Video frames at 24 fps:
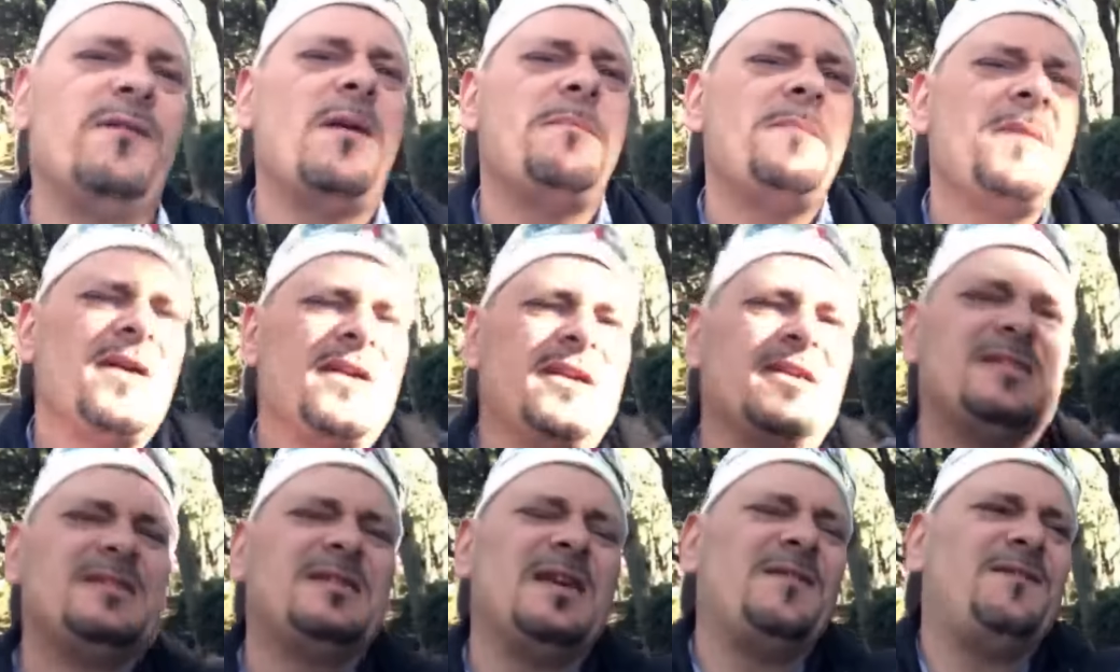I'm not
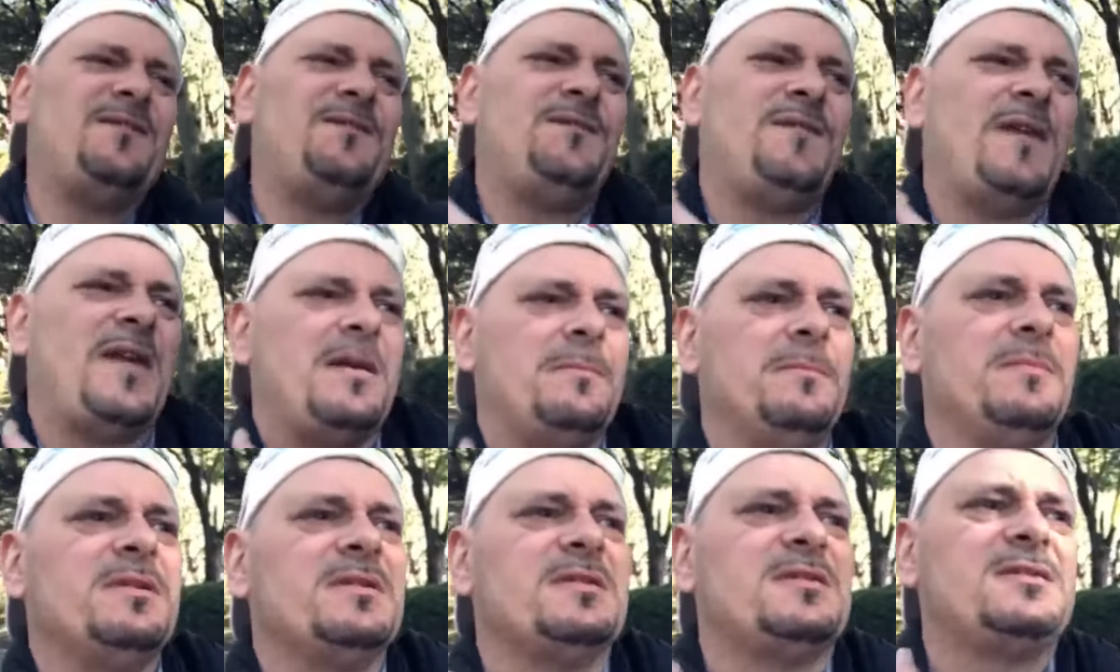gonna say
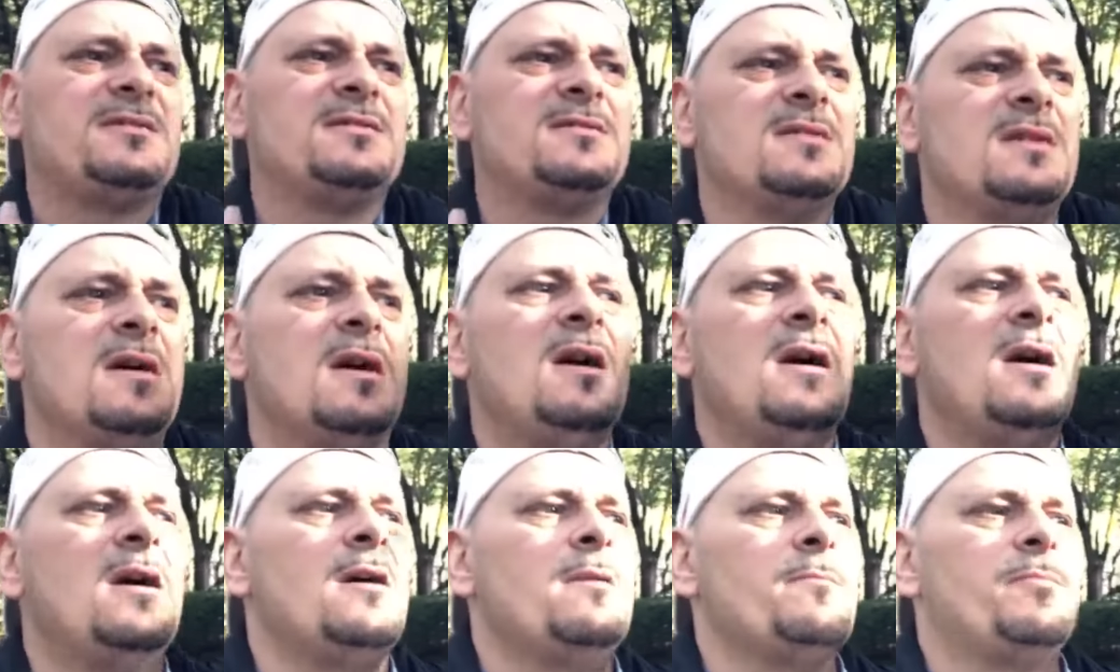famous,
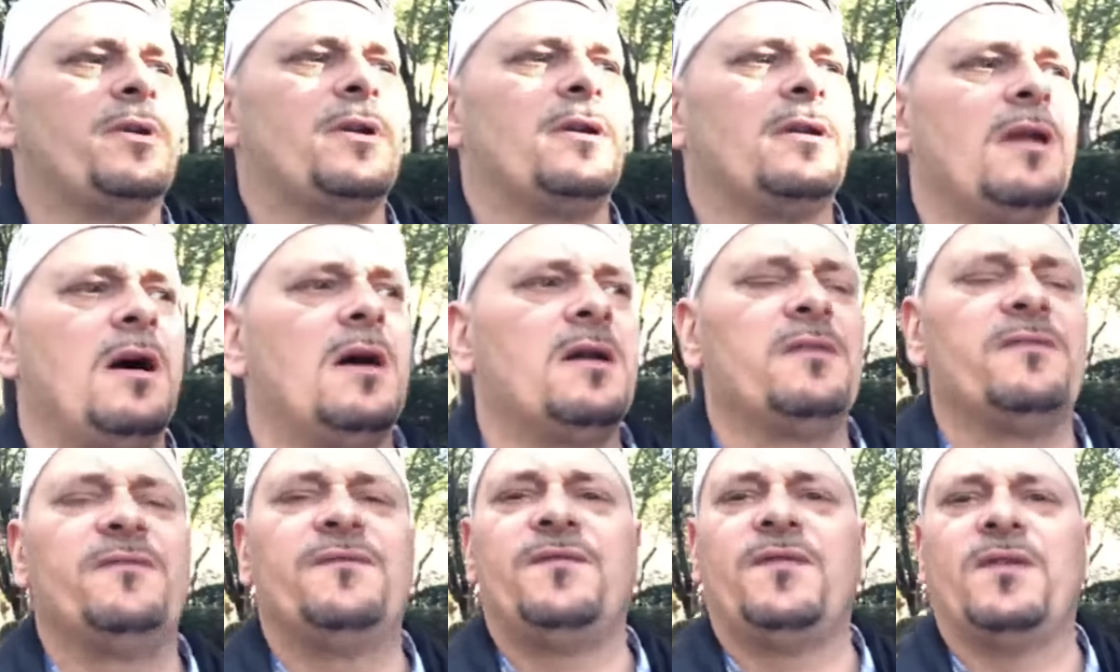but a lot
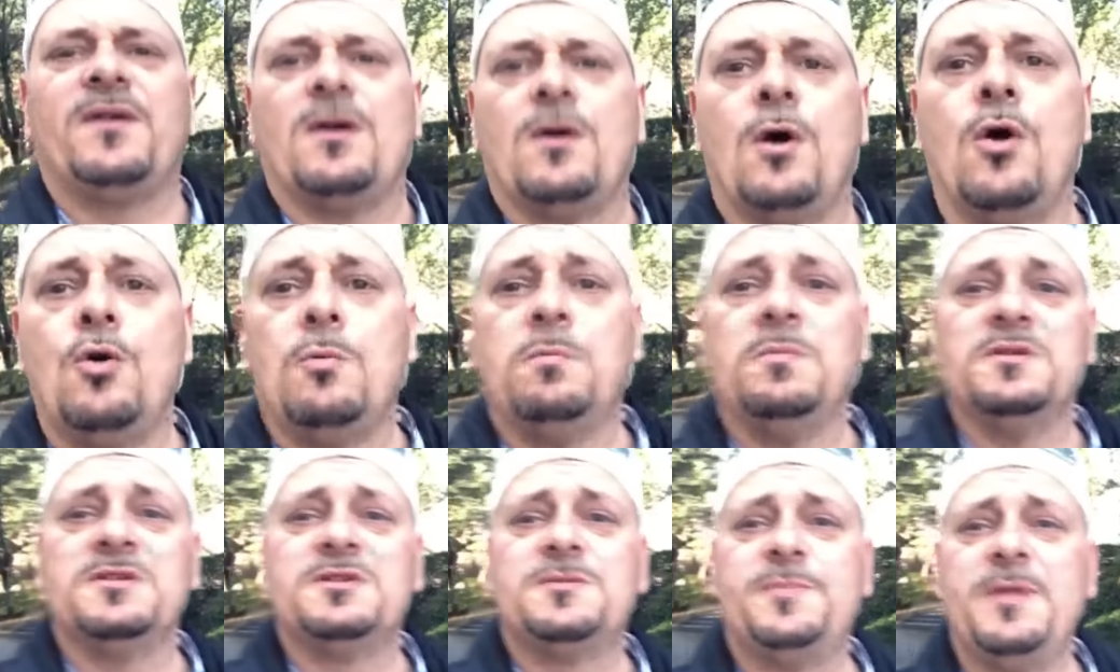of
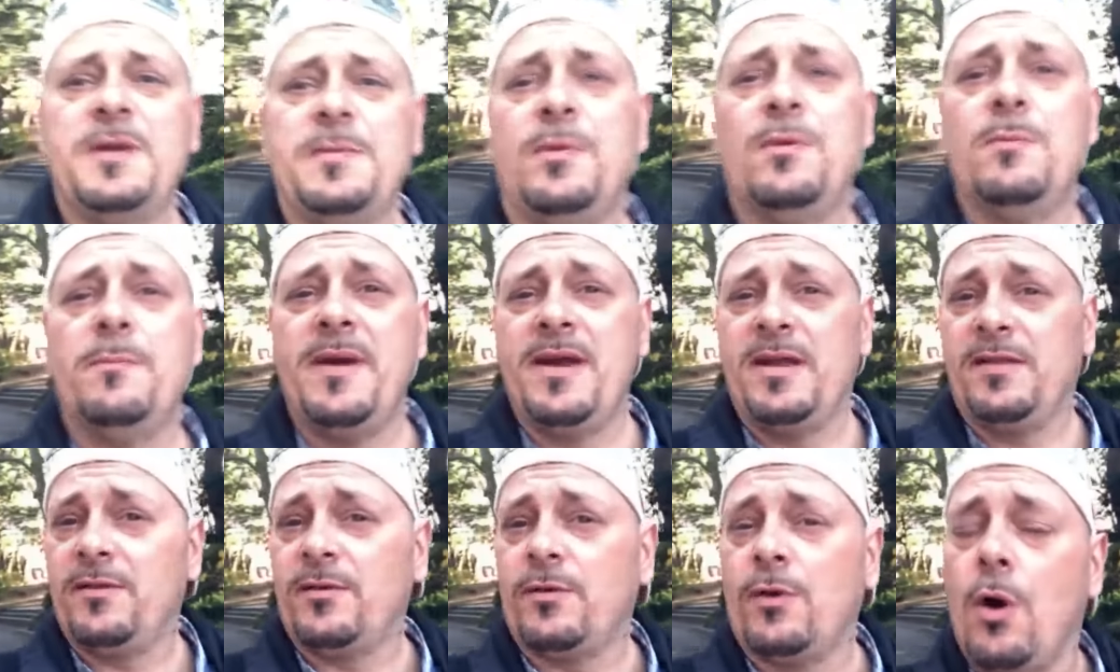homeless people
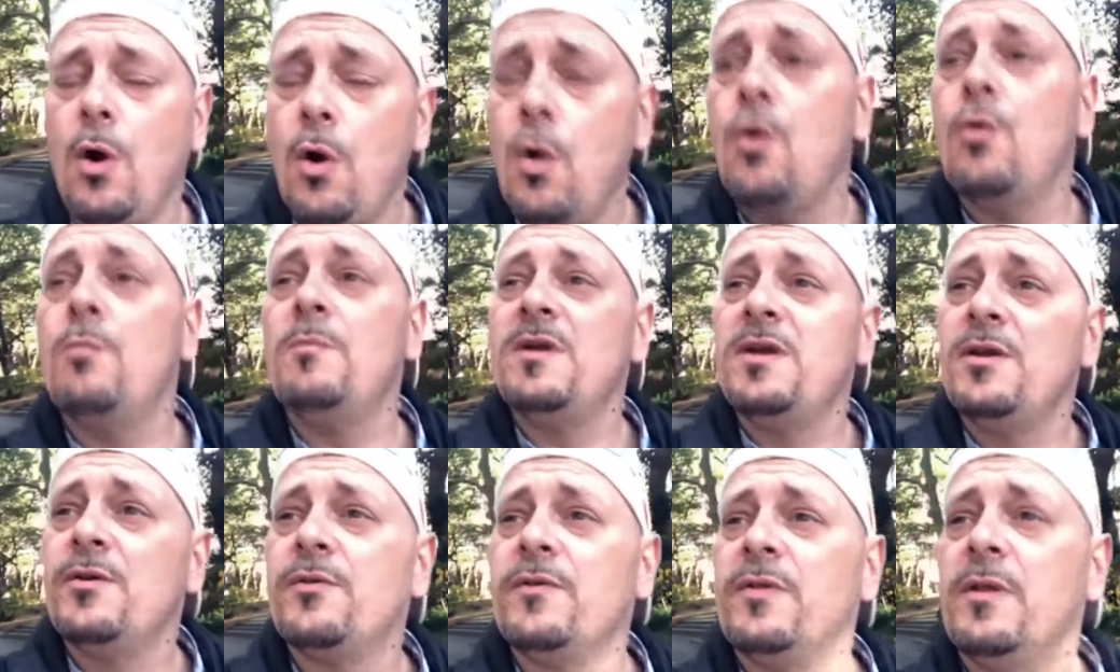make their home
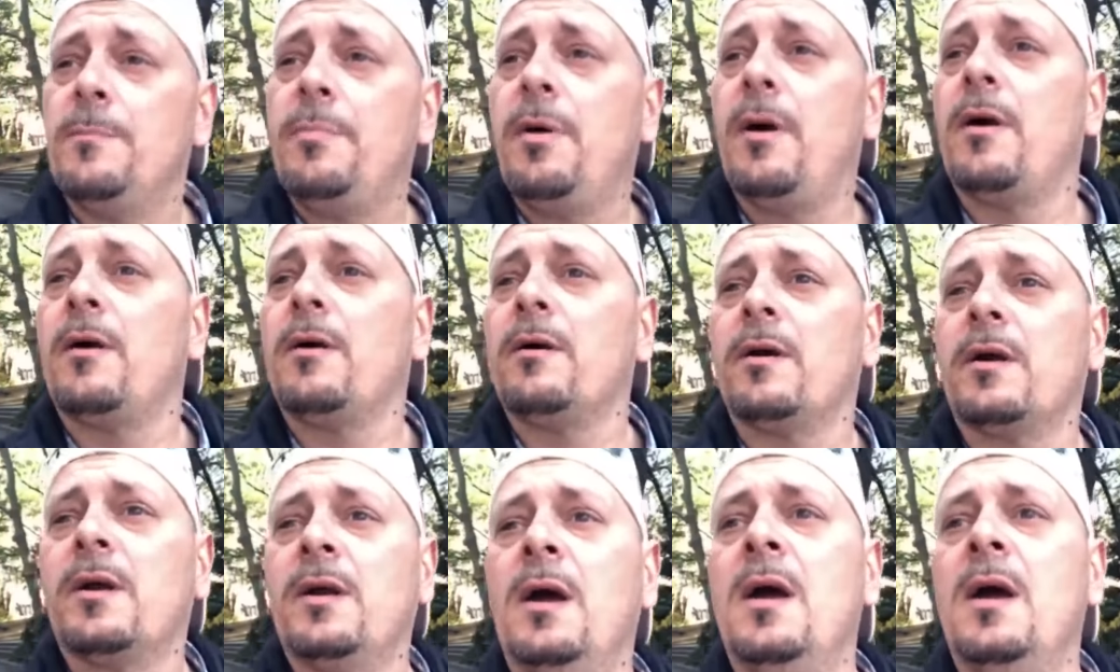here in the park.